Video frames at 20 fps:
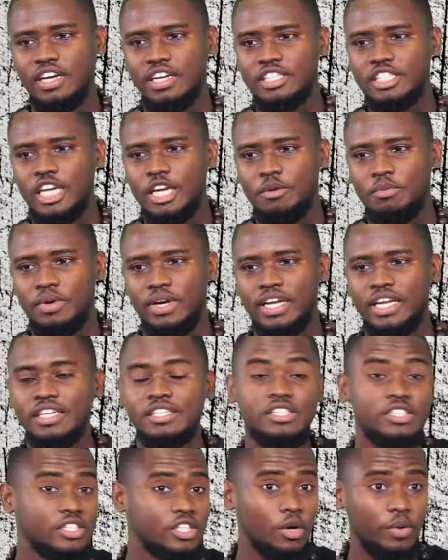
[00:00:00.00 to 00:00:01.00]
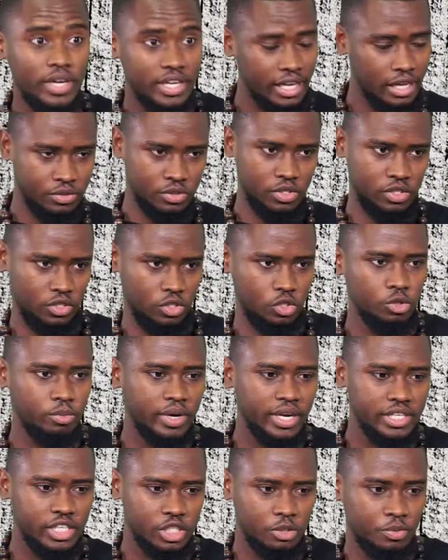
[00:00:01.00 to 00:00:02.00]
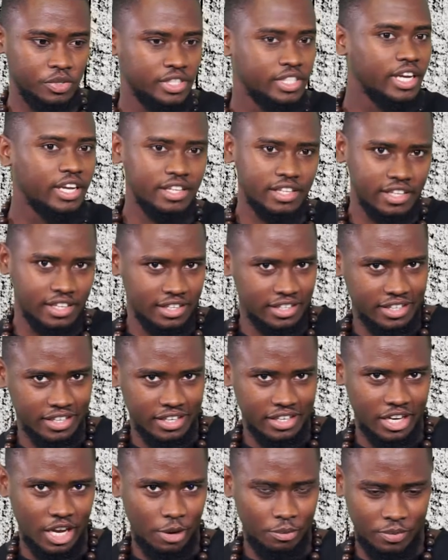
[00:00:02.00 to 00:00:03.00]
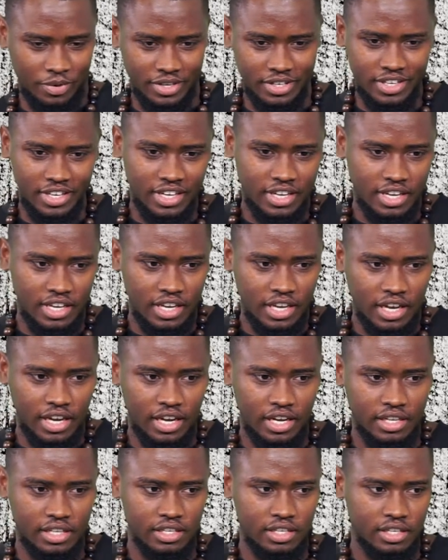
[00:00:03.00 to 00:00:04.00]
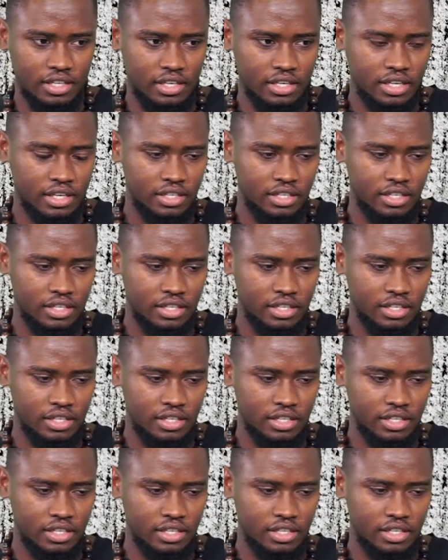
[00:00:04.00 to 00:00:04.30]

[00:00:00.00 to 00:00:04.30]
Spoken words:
time. I guess that's how I dealt with it too, by just pretending it didn't happen. And